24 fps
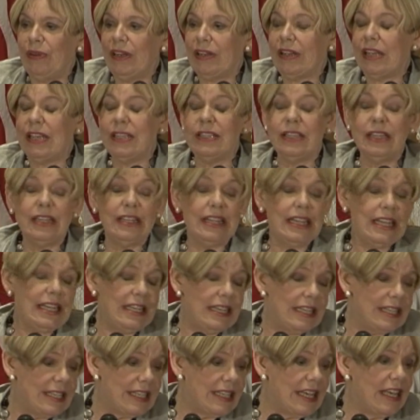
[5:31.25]
because it,
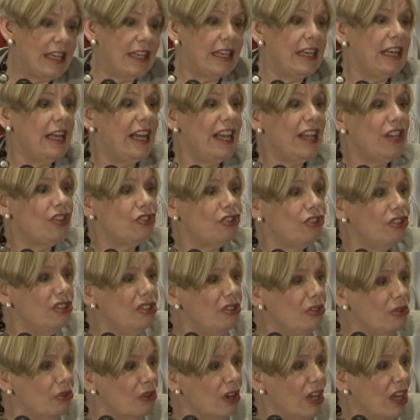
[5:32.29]
it is certainly
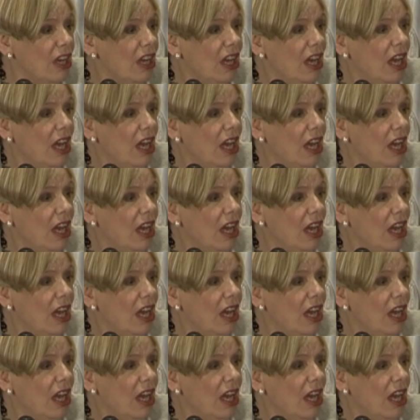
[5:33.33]
true